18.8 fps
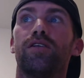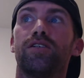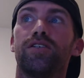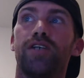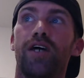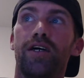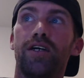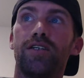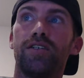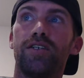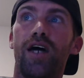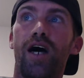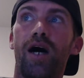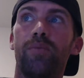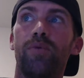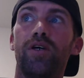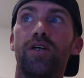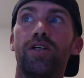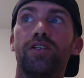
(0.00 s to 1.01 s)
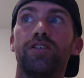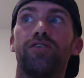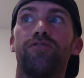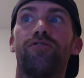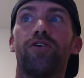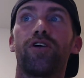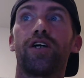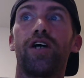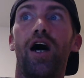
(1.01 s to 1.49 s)
The second tab
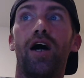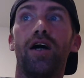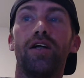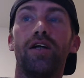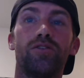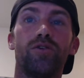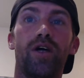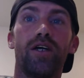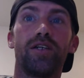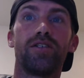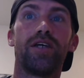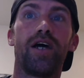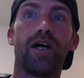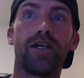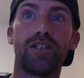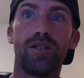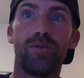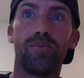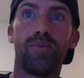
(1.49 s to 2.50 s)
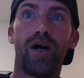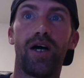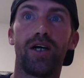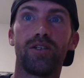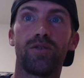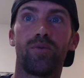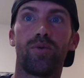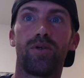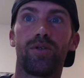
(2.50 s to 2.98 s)
is forgot transaction
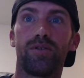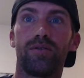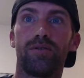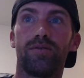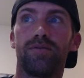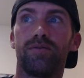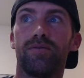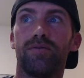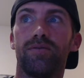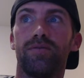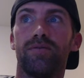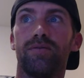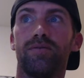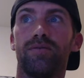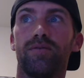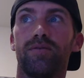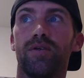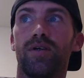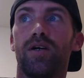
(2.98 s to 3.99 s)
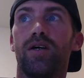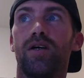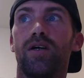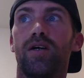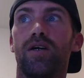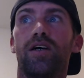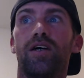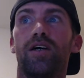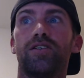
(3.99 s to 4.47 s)
password.
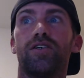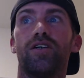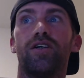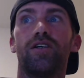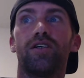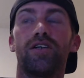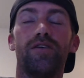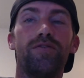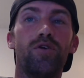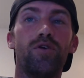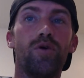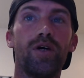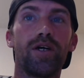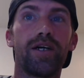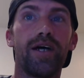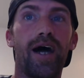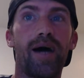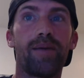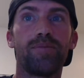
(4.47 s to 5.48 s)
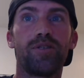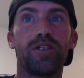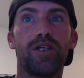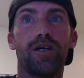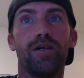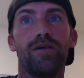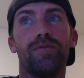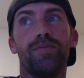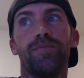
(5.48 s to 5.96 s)
It's going to give you a
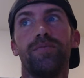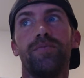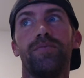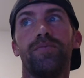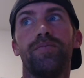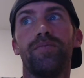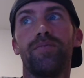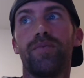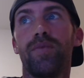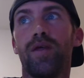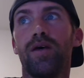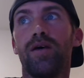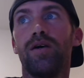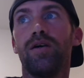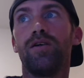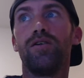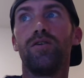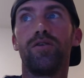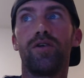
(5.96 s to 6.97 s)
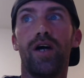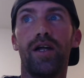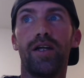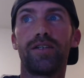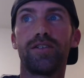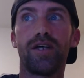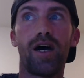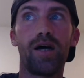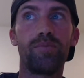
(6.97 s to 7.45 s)
CAPTCHA.
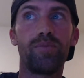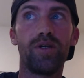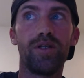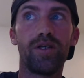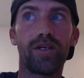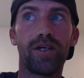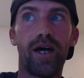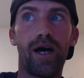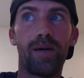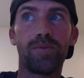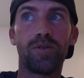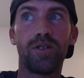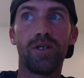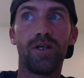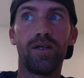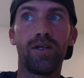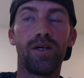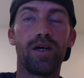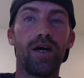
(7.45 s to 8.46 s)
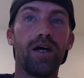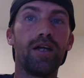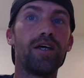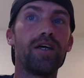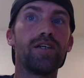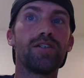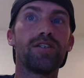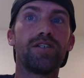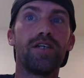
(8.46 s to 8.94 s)
You got to type in the CAPTCHA
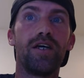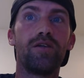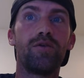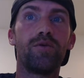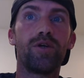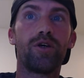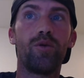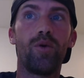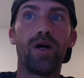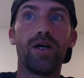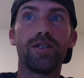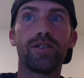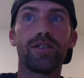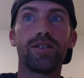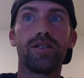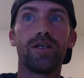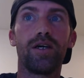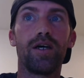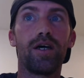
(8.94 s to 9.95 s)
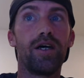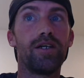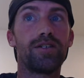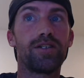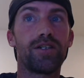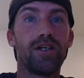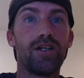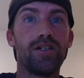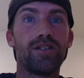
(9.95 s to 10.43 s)
and hit send request.
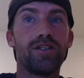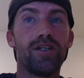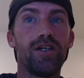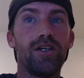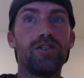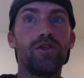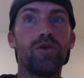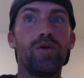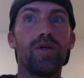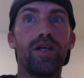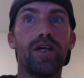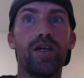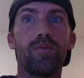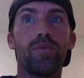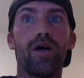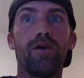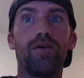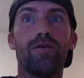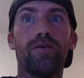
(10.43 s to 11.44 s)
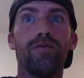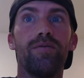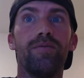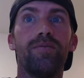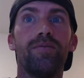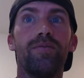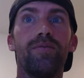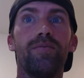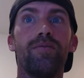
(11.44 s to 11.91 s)
It's going to send you an email
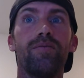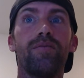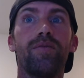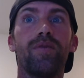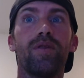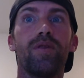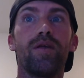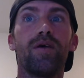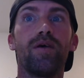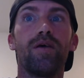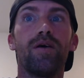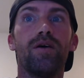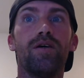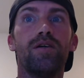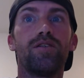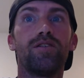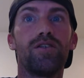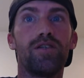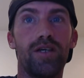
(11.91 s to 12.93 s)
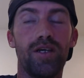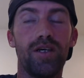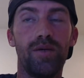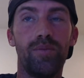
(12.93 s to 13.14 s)
to the